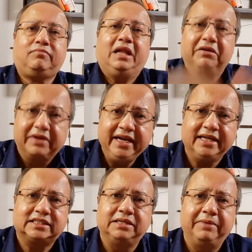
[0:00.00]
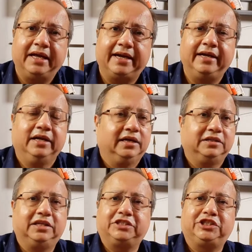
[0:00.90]
re-estimated.
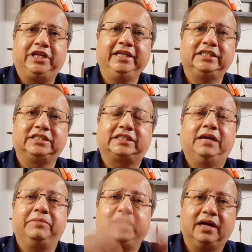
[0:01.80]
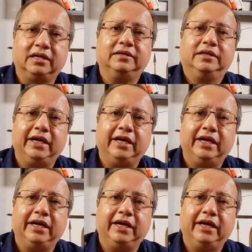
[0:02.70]
The changes can be done